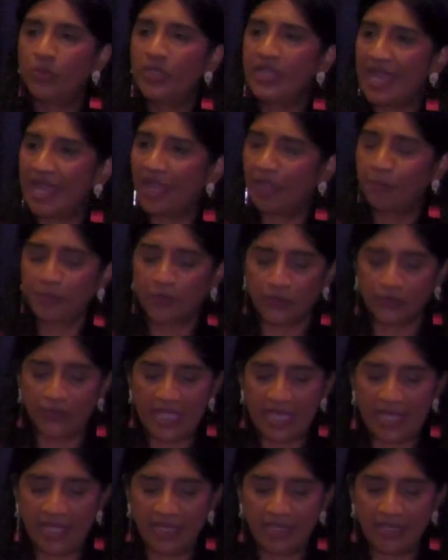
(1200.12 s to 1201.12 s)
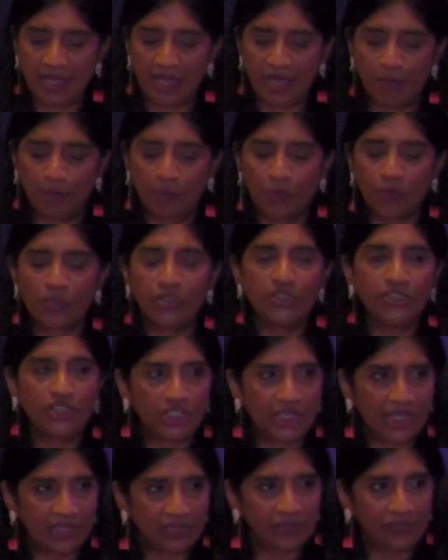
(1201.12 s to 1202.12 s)
we help create a more
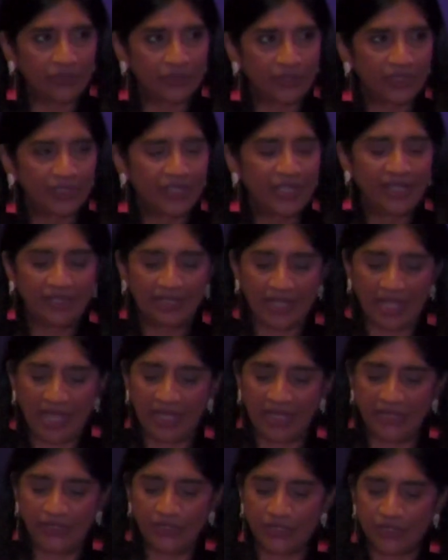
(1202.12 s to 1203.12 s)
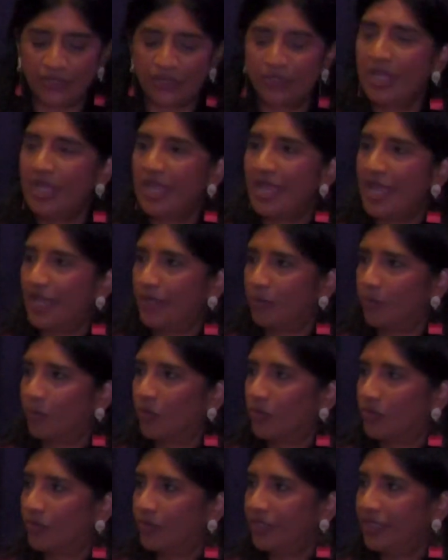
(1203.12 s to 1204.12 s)
gentler, kinder, and a
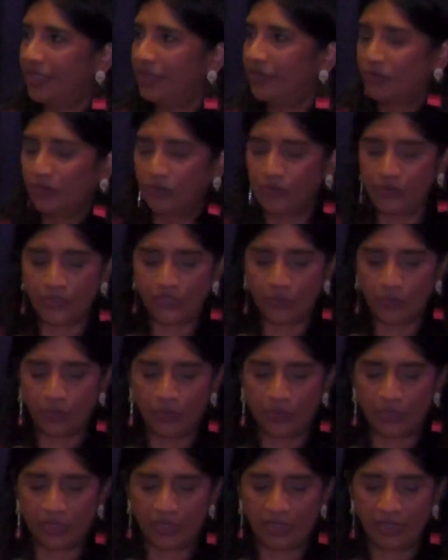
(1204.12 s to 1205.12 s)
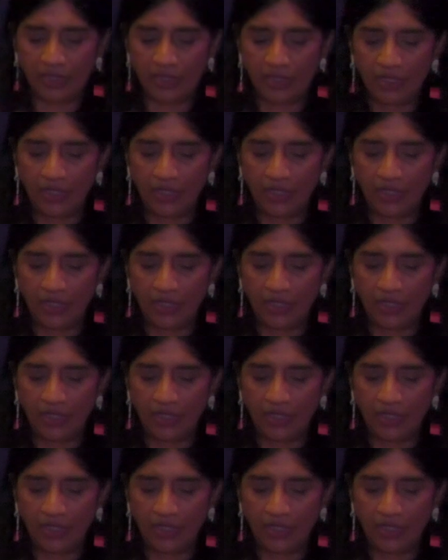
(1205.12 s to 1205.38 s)
more inclusive world.